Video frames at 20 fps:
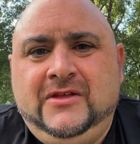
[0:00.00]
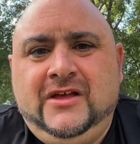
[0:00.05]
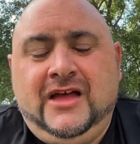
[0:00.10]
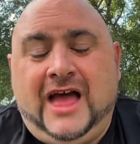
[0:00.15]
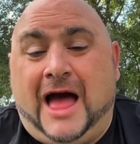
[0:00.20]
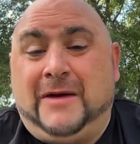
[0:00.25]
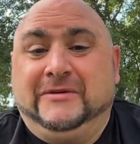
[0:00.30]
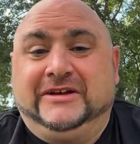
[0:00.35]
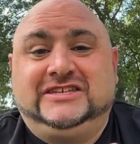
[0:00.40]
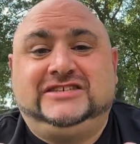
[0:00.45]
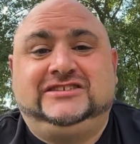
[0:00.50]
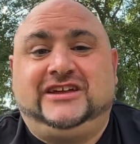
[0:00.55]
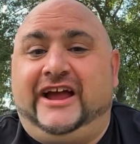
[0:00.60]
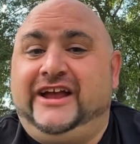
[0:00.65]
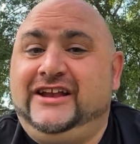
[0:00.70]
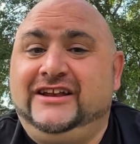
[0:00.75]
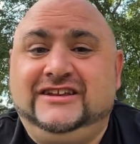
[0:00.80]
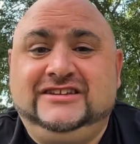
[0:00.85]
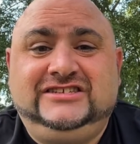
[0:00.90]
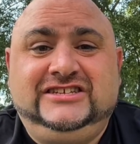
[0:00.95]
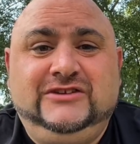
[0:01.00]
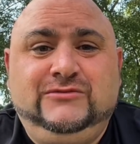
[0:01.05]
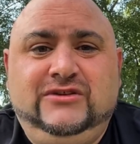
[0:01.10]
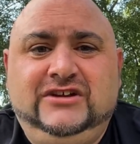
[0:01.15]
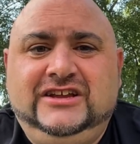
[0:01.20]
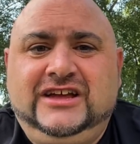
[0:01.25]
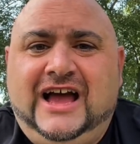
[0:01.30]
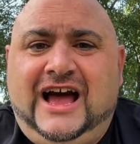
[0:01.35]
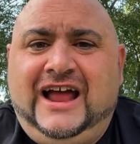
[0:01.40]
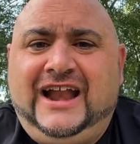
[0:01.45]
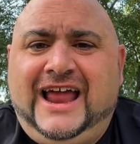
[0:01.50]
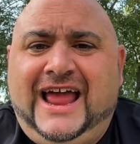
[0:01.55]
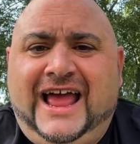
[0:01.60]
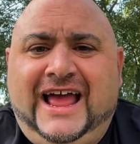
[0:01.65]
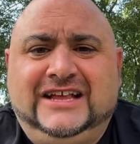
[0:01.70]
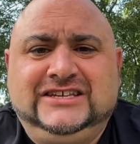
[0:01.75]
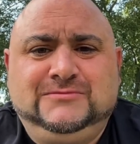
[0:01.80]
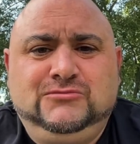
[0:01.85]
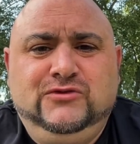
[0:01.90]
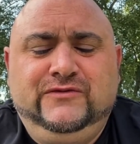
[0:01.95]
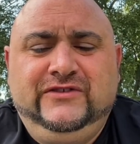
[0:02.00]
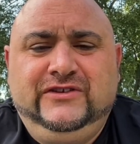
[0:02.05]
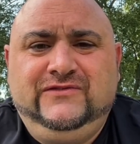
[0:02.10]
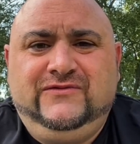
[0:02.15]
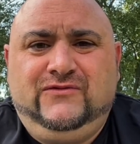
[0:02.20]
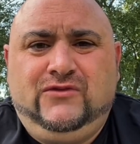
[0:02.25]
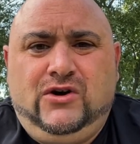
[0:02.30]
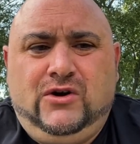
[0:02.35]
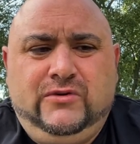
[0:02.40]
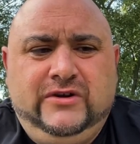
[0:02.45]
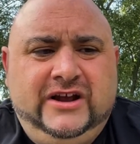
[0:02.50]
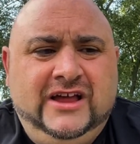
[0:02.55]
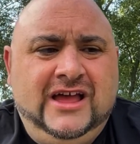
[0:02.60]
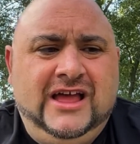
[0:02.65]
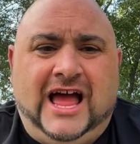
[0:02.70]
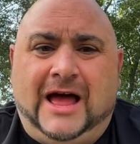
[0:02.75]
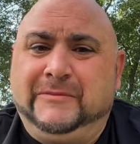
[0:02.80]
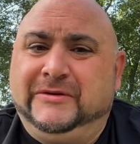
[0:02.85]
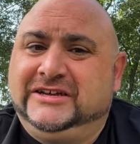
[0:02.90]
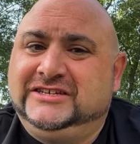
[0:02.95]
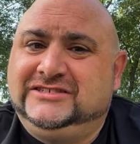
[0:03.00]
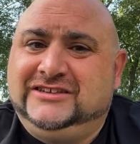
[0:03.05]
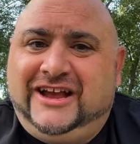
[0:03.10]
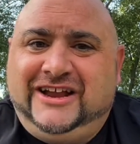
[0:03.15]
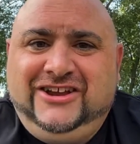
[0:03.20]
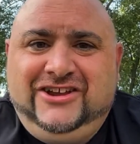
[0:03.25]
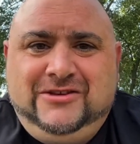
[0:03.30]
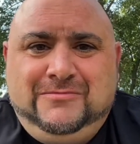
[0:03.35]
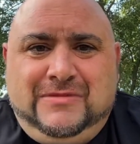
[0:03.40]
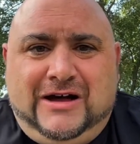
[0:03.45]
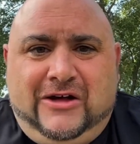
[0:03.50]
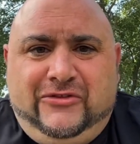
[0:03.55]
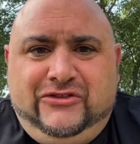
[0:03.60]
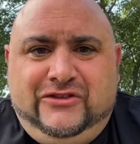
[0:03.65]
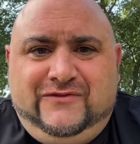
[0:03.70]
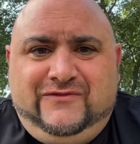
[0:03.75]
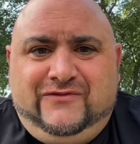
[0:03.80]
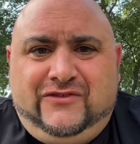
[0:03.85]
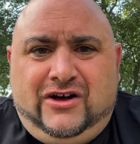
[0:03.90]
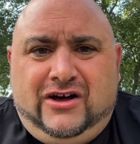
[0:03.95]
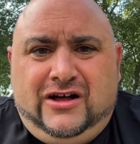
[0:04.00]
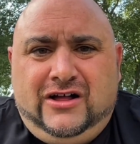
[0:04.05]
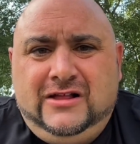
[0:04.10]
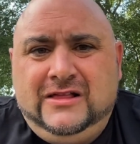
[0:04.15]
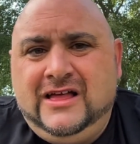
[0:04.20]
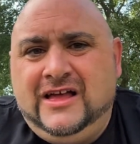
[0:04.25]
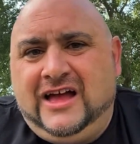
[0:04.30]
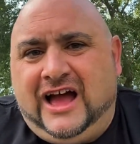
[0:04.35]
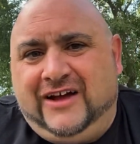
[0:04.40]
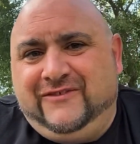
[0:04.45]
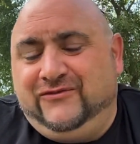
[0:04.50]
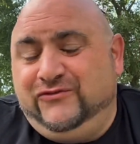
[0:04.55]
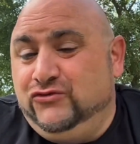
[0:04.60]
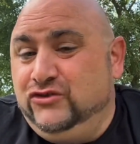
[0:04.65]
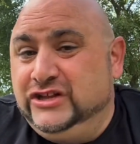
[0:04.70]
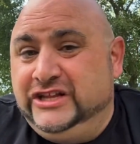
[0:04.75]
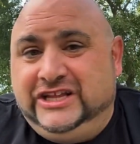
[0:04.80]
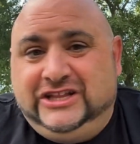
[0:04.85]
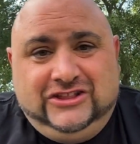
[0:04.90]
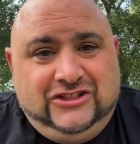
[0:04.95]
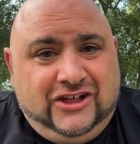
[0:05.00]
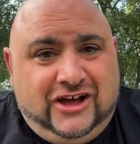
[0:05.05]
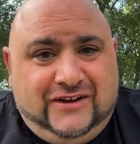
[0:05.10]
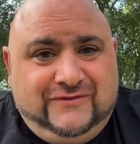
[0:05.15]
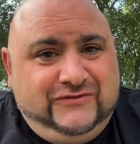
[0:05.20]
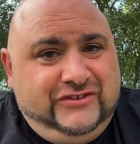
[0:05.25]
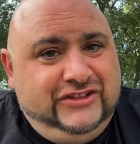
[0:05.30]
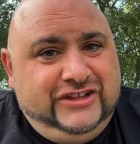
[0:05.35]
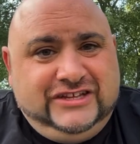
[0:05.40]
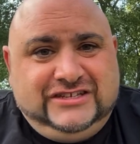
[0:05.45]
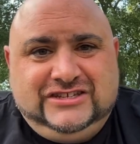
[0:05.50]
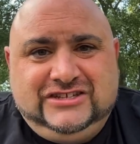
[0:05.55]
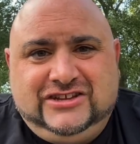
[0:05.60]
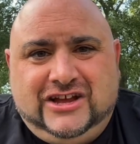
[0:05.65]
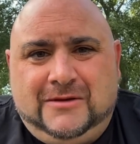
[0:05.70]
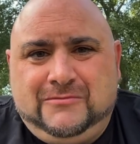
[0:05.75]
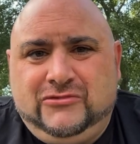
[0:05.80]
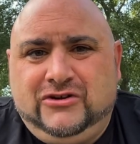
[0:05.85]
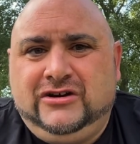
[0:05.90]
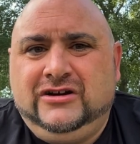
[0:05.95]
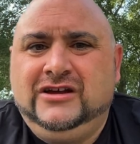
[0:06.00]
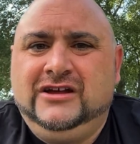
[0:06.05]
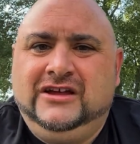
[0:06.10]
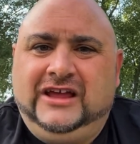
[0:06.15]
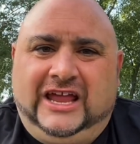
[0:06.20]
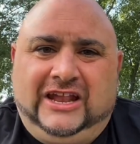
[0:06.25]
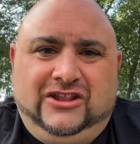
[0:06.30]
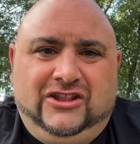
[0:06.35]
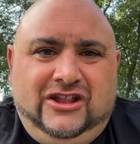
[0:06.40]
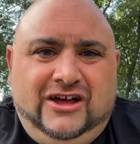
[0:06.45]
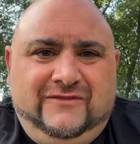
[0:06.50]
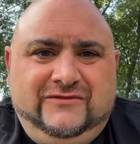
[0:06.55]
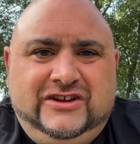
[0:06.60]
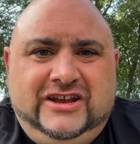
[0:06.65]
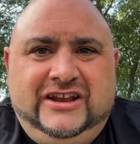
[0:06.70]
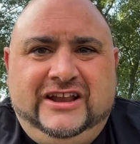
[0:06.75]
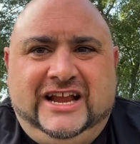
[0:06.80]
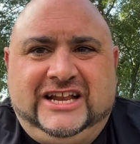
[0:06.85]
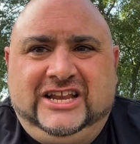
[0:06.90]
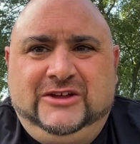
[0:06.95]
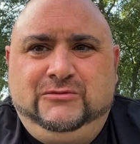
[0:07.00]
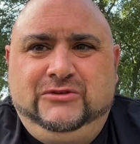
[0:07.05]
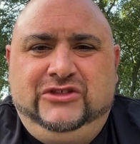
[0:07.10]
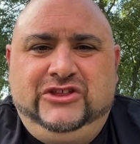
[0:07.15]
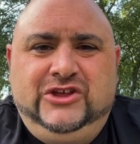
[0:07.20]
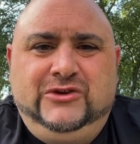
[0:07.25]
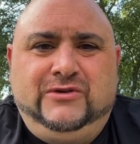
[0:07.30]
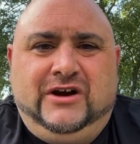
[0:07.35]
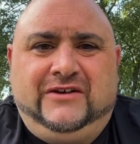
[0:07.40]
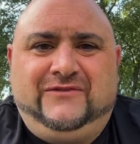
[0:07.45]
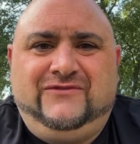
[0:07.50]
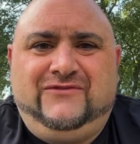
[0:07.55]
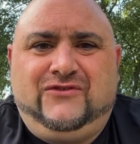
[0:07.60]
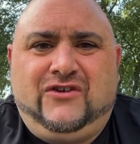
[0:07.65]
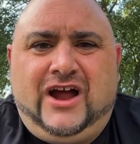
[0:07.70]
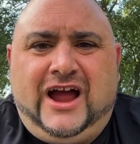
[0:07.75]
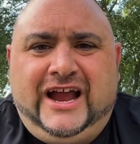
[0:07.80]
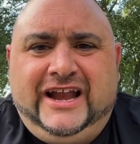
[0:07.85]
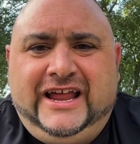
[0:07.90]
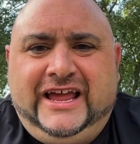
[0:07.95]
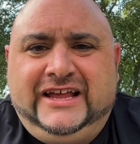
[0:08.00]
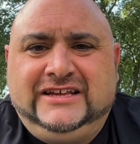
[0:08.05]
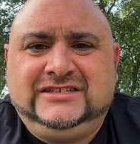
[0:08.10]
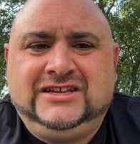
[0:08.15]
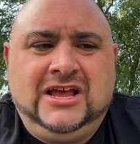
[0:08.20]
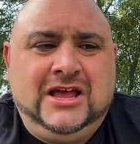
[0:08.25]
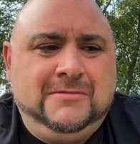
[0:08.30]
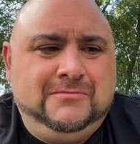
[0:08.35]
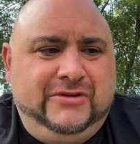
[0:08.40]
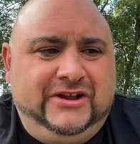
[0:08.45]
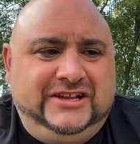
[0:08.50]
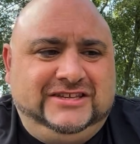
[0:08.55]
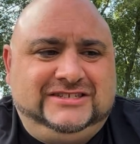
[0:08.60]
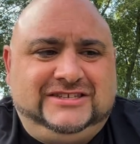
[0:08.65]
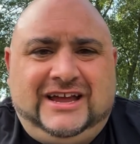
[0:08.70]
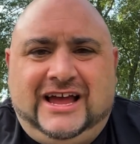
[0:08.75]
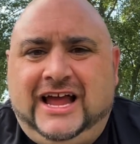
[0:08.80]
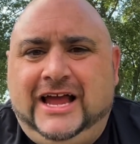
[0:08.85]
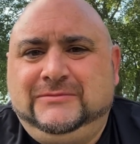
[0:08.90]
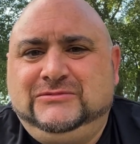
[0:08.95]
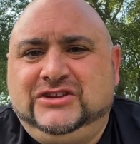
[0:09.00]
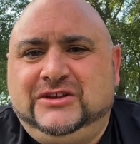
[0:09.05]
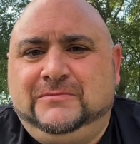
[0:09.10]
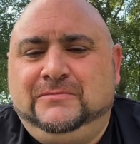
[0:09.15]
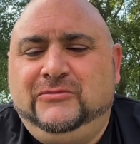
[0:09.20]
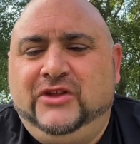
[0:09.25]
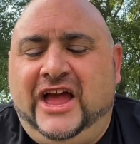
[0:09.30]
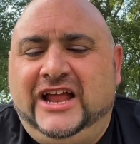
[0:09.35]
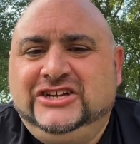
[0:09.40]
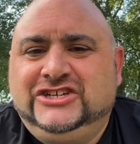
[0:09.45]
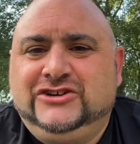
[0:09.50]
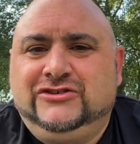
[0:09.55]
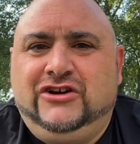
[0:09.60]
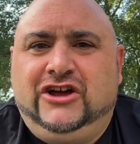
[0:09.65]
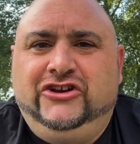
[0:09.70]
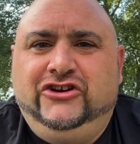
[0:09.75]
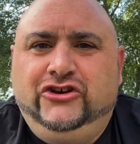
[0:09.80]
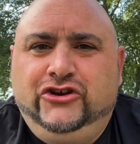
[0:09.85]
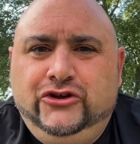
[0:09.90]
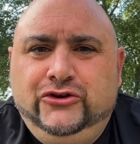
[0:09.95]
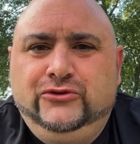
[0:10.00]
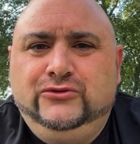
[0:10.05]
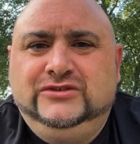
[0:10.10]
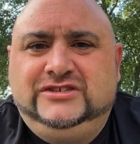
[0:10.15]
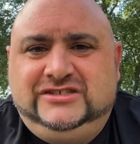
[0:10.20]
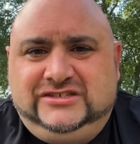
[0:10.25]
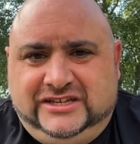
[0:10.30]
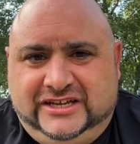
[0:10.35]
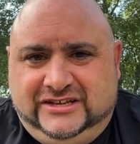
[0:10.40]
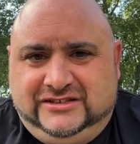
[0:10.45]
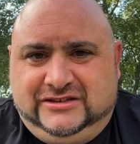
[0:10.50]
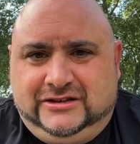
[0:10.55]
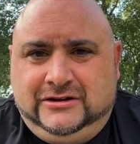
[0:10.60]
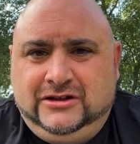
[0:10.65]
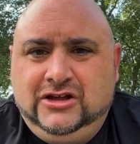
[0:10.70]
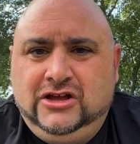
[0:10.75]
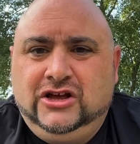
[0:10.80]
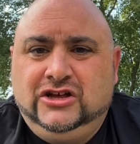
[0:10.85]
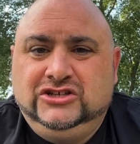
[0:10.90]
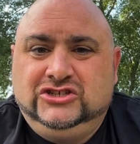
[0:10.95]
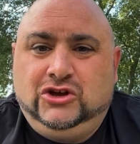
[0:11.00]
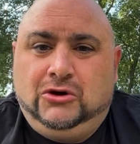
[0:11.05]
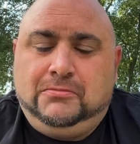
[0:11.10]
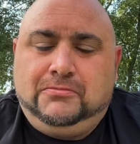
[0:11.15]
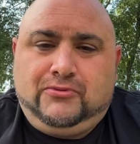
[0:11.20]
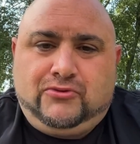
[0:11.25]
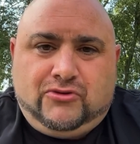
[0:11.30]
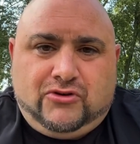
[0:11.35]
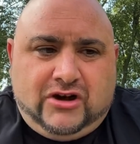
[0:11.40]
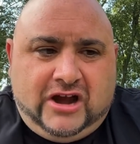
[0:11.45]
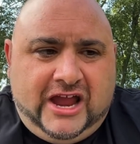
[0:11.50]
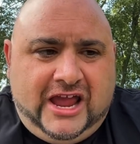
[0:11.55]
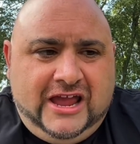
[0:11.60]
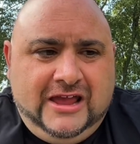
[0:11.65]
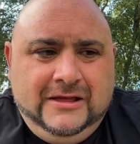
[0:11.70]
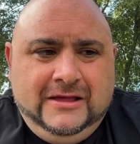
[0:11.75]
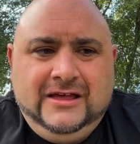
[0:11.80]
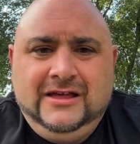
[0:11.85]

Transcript: I'm excited to see what God has moving forward. I'm excited about the fall. I've really loved this summer and loved connecting with you on Fridays, but it's time to enter a new season. So pray.